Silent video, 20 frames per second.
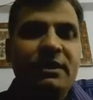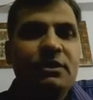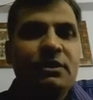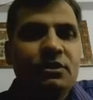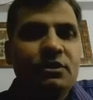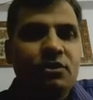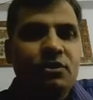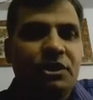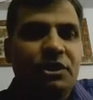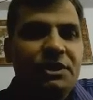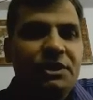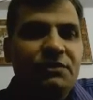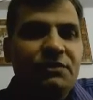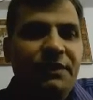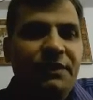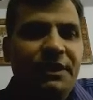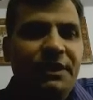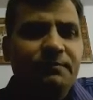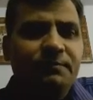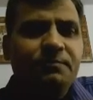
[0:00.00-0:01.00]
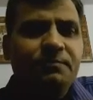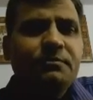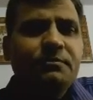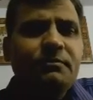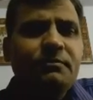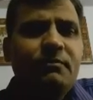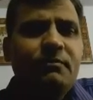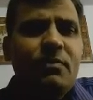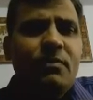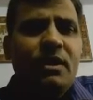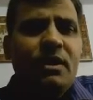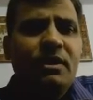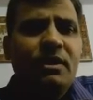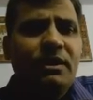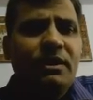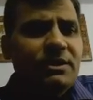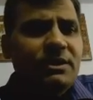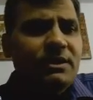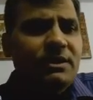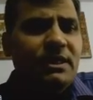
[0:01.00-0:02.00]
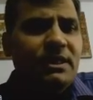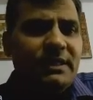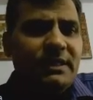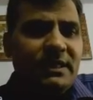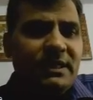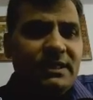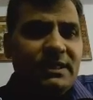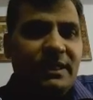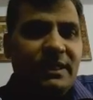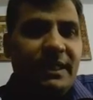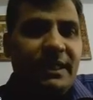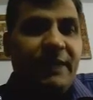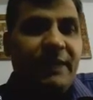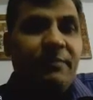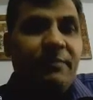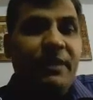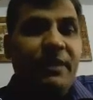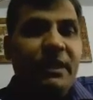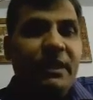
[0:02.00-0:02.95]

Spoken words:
So this we discussed yesterday.